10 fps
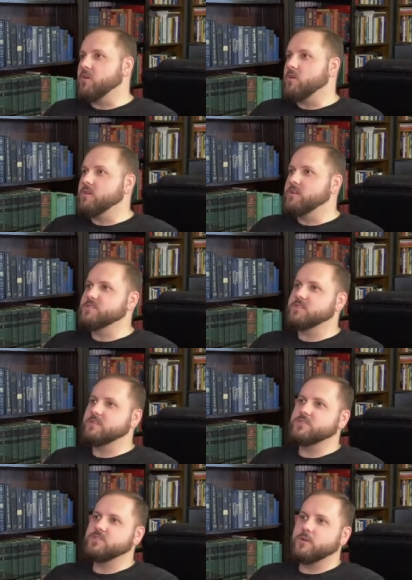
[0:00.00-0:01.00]
is a
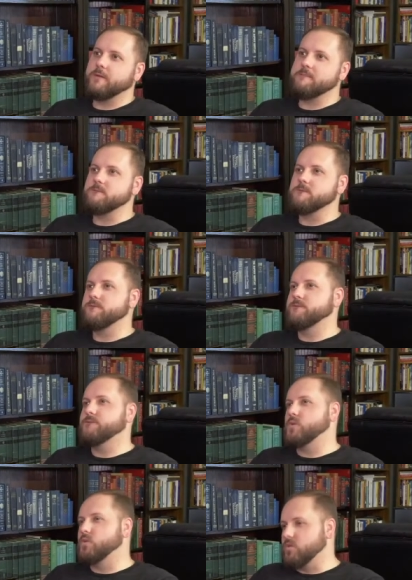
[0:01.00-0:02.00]
certain
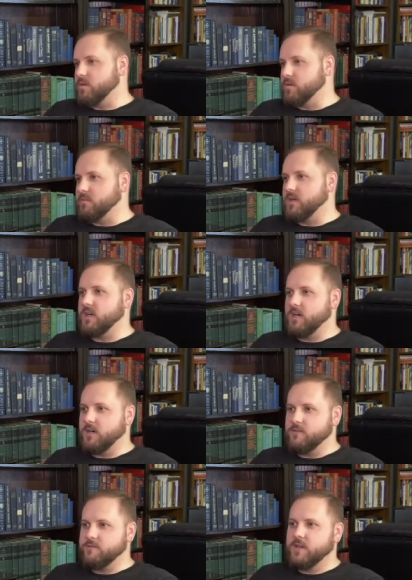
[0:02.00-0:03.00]
form
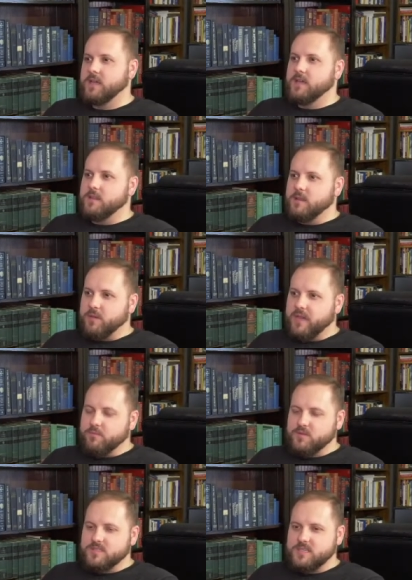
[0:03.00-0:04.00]
of the
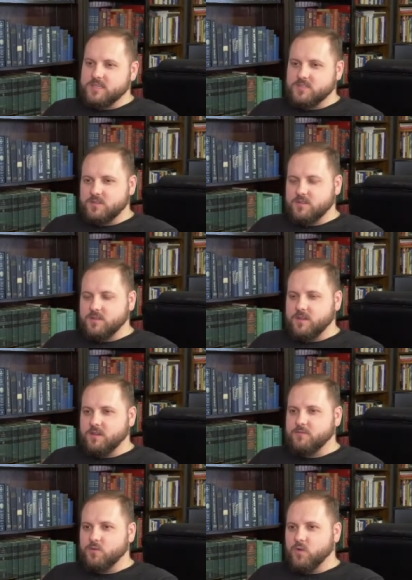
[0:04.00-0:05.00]
papacy,
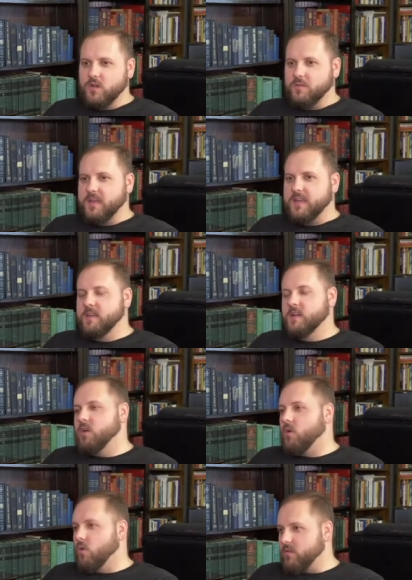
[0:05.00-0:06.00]
if you will, that
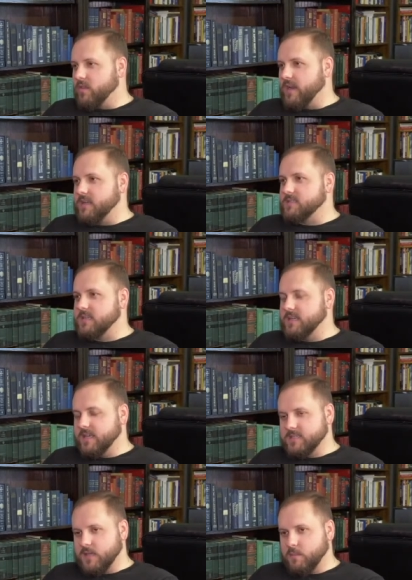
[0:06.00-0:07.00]
Orthodox can
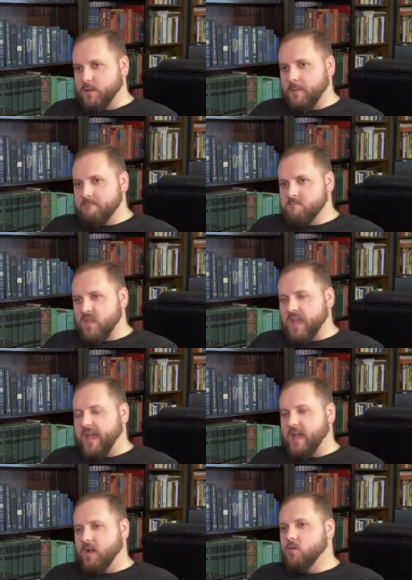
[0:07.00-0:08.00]
accept. Yeah.
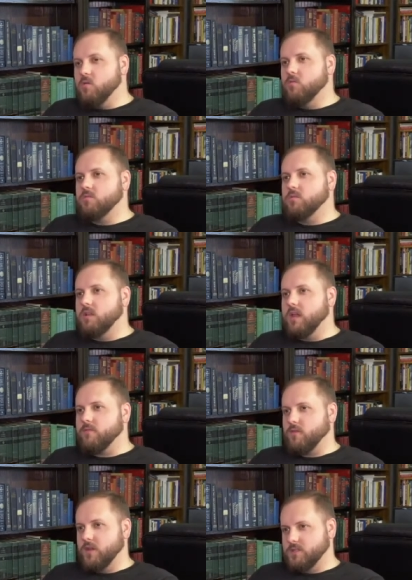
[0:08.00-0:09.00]
How
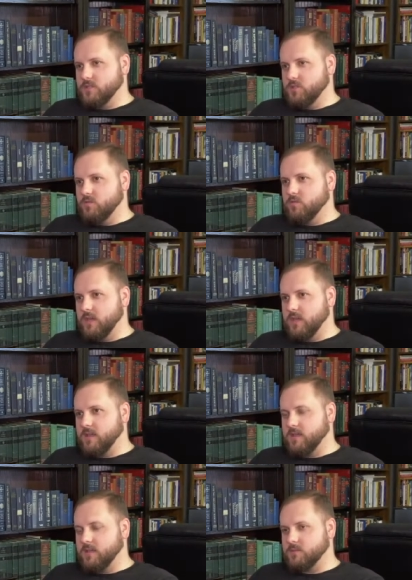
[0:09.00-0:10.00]
different do you think
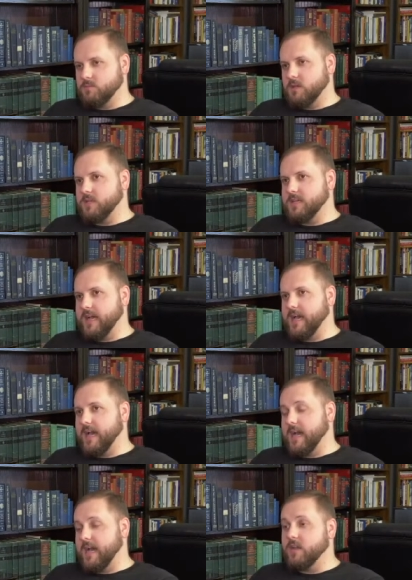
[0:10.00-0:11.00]
is maybe a
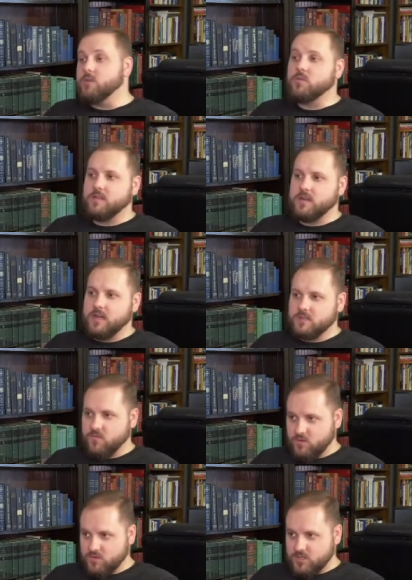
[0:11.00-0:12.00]
high Orthodox
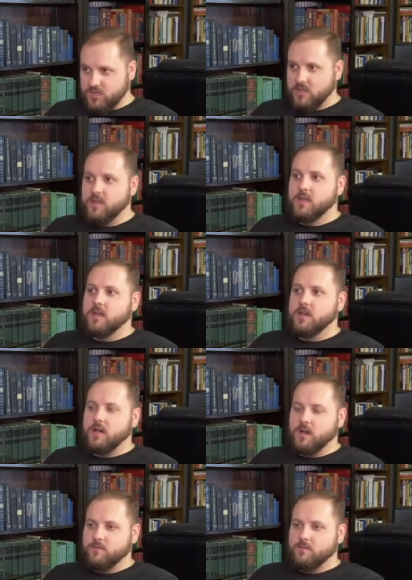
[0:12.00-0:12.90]
version of the